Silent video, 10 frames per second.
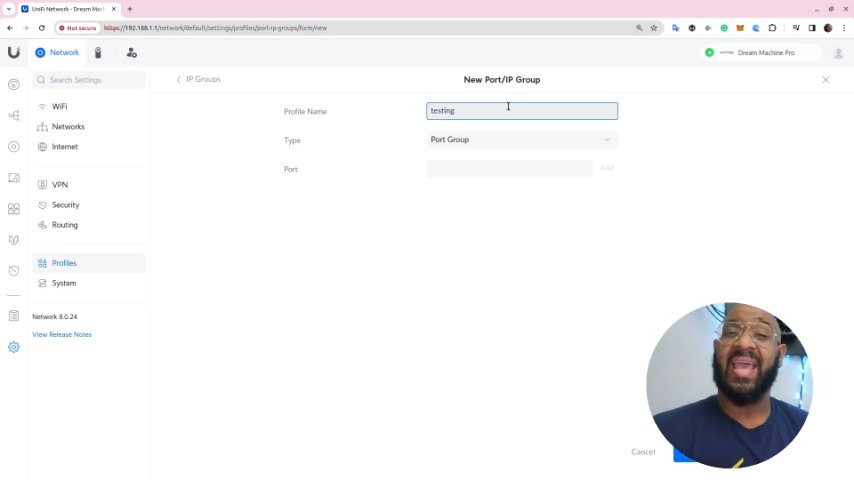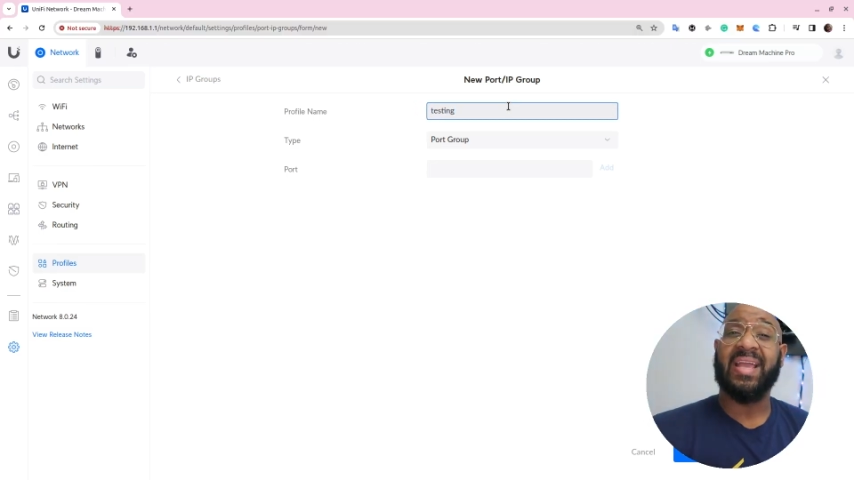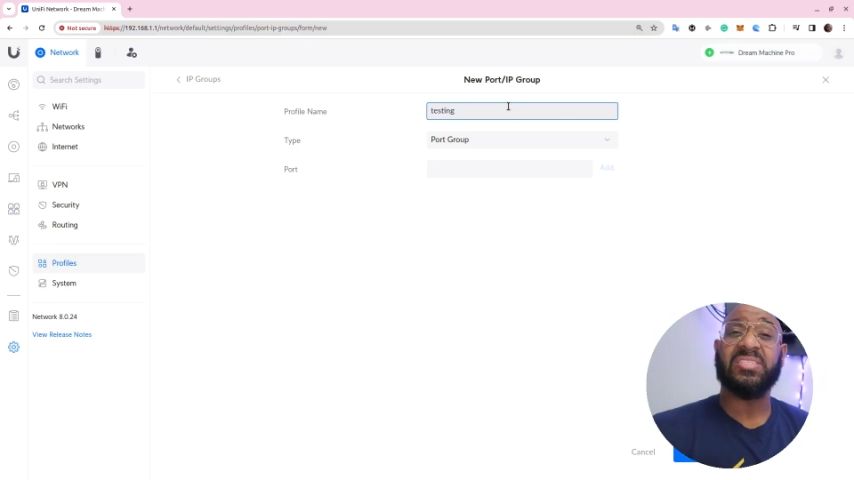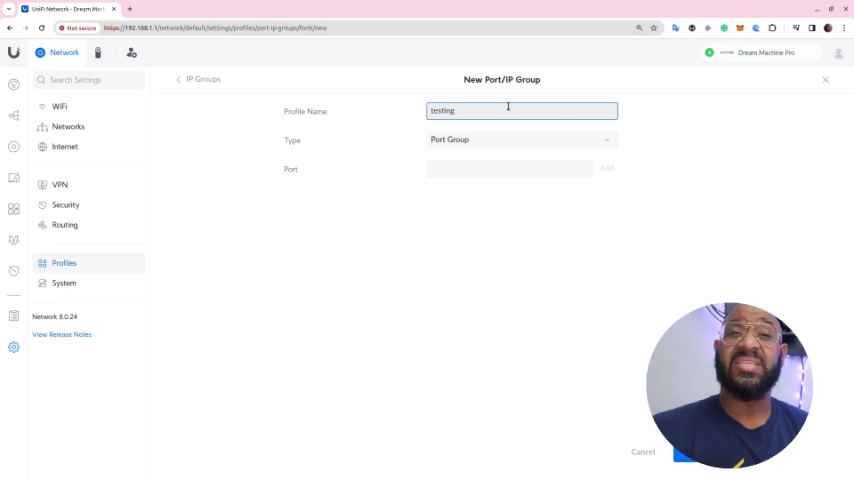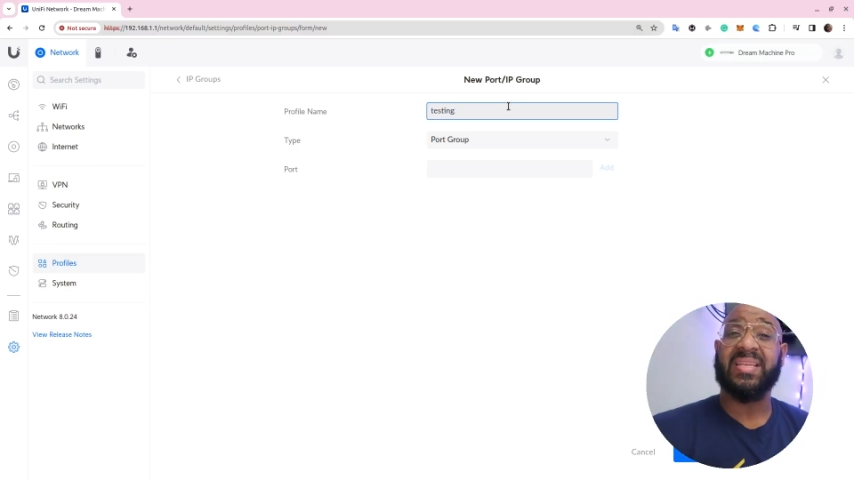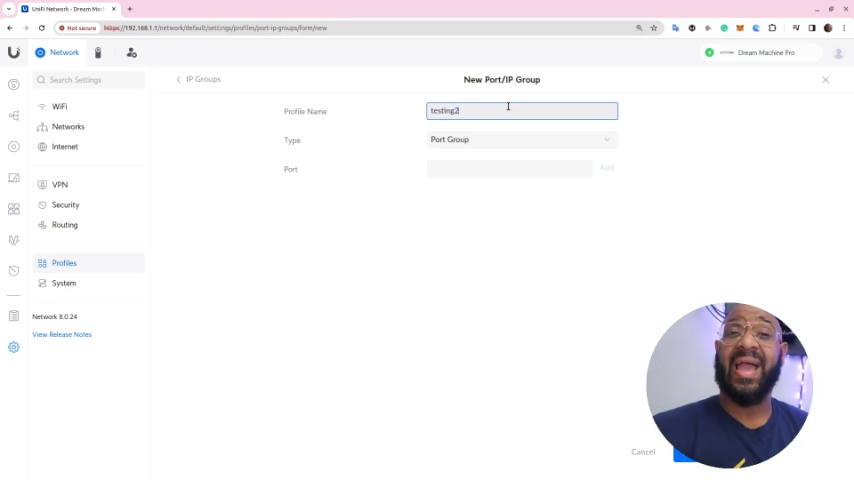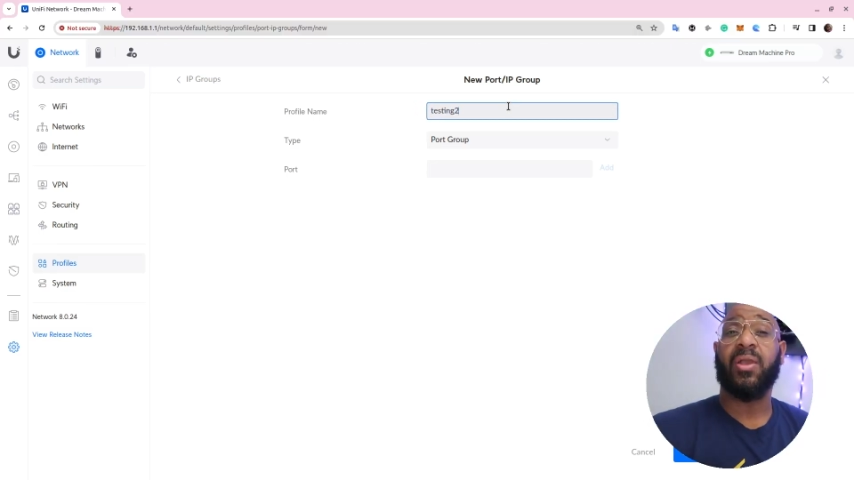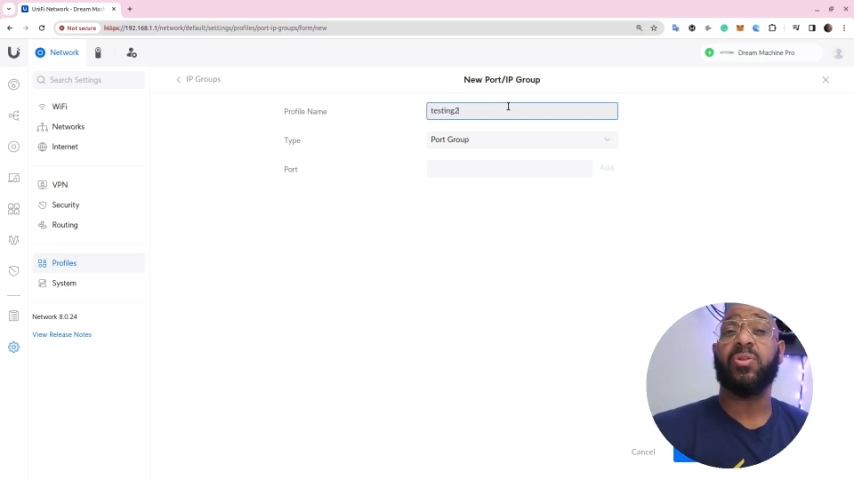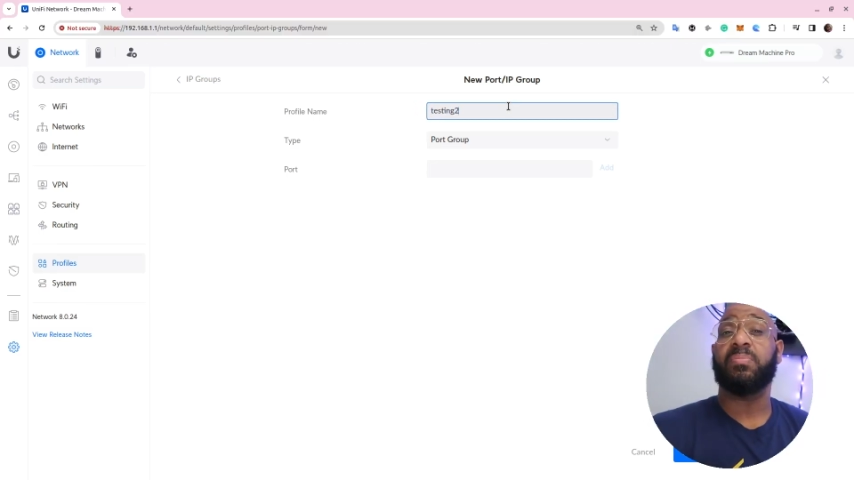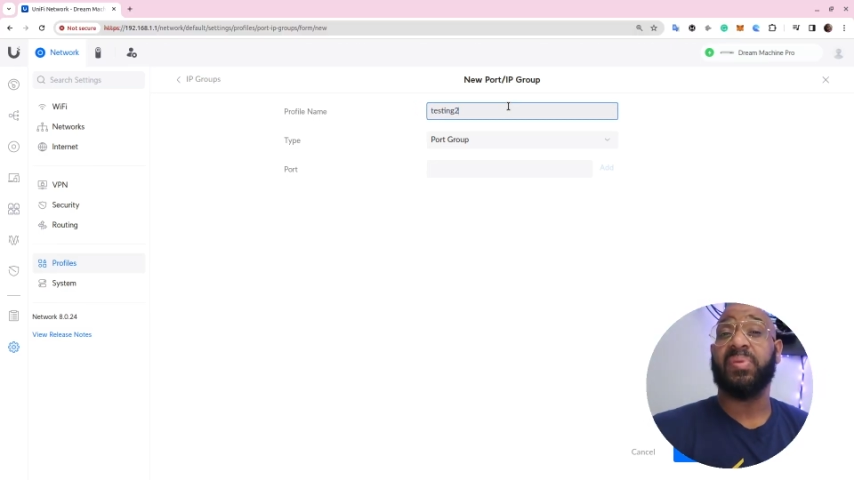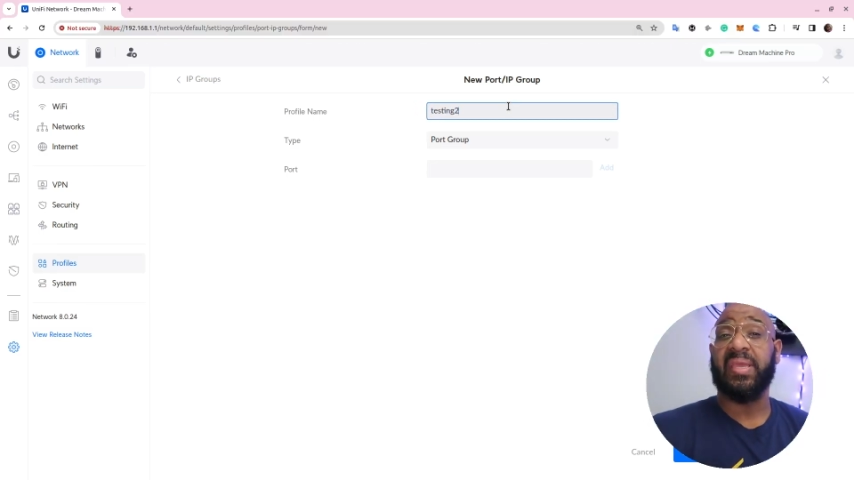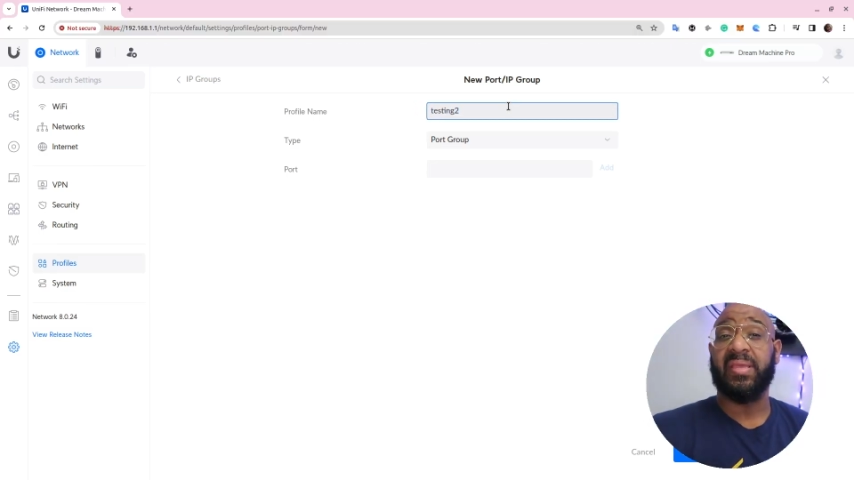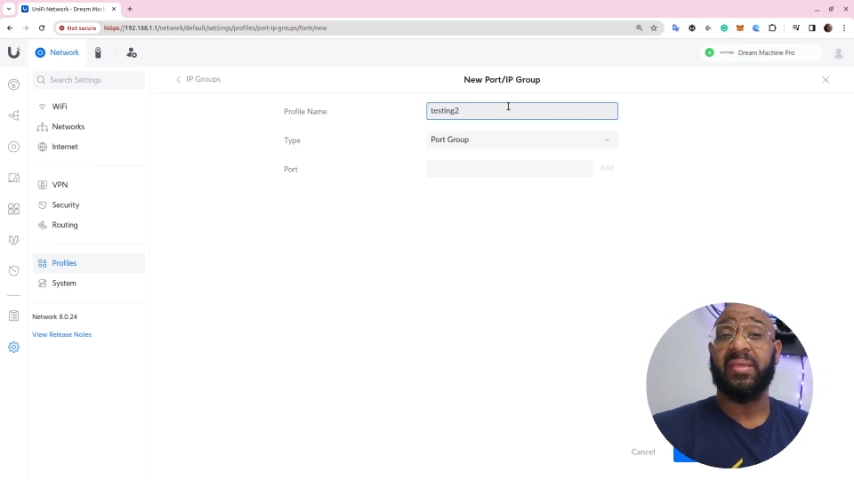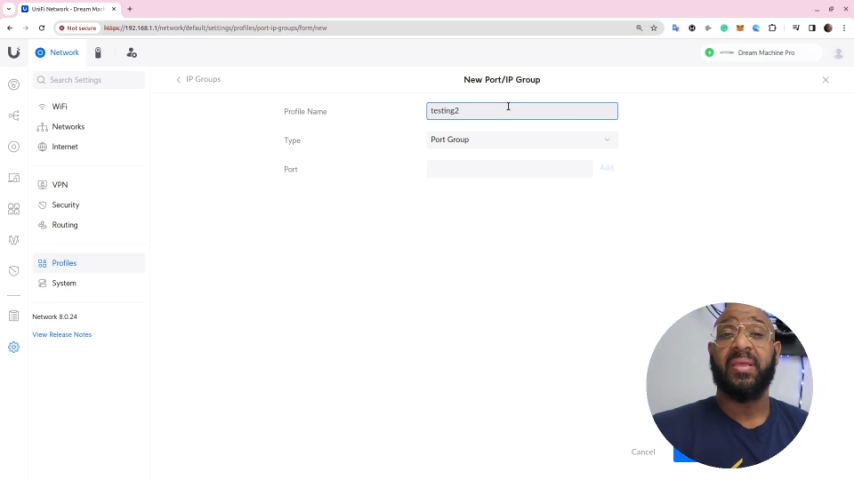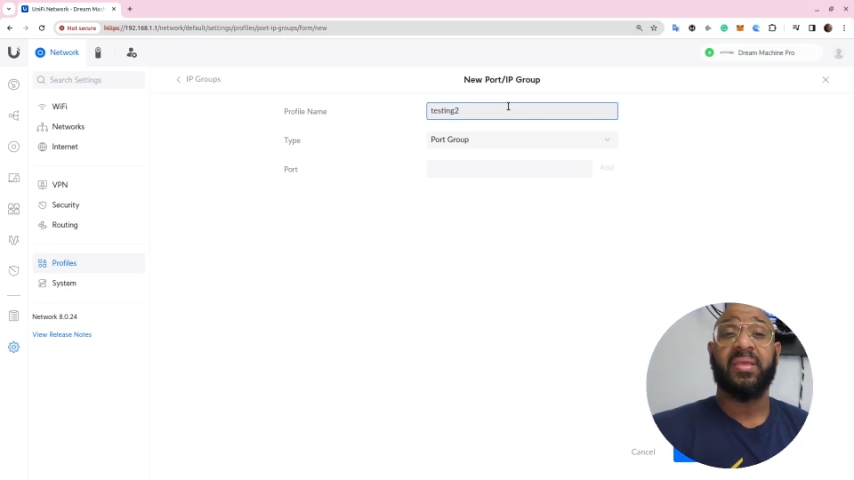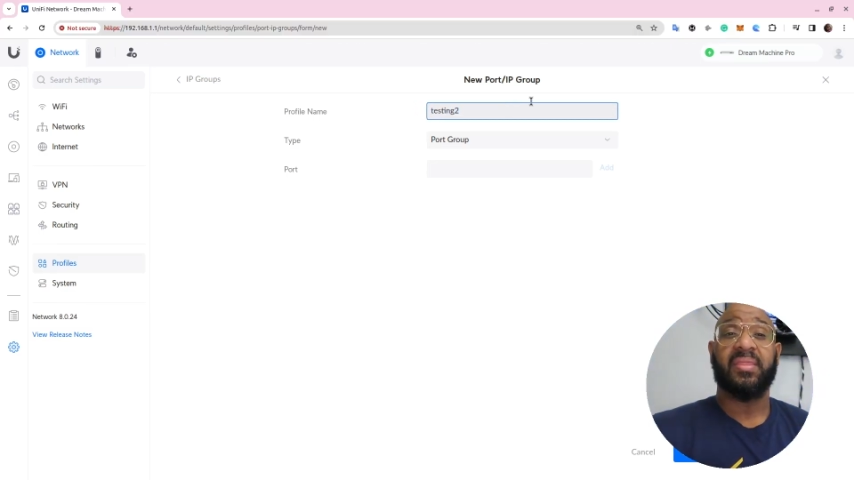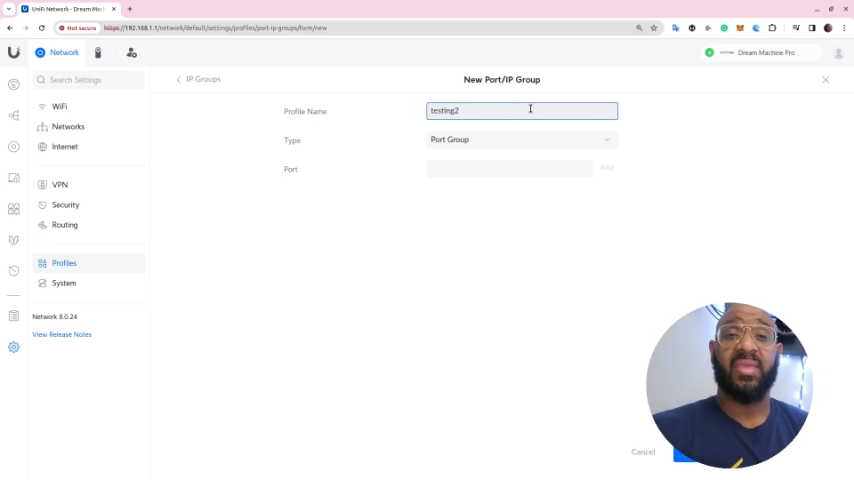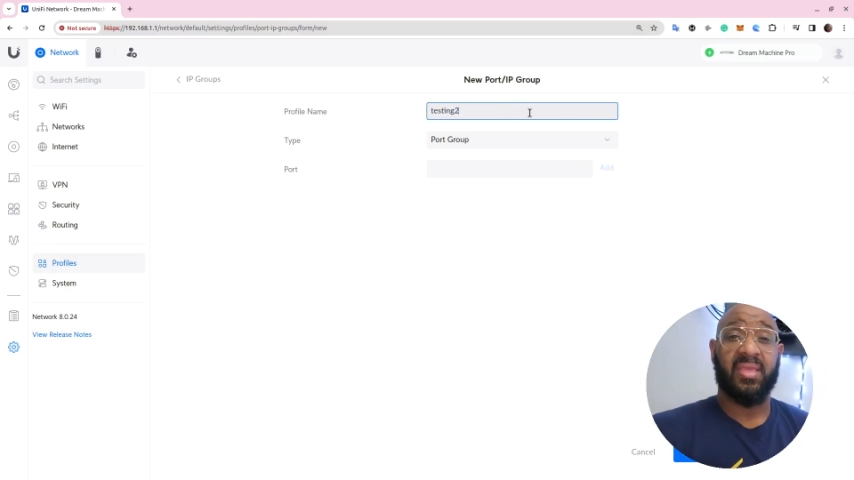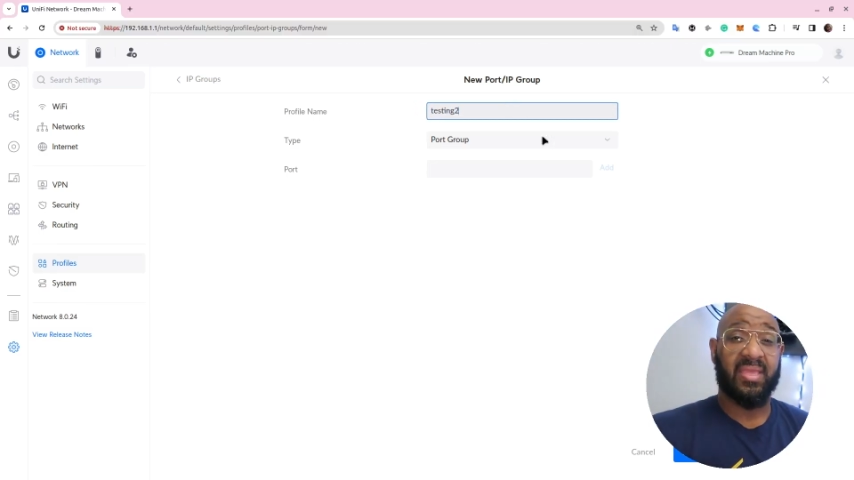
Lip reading: because it's actually not going to be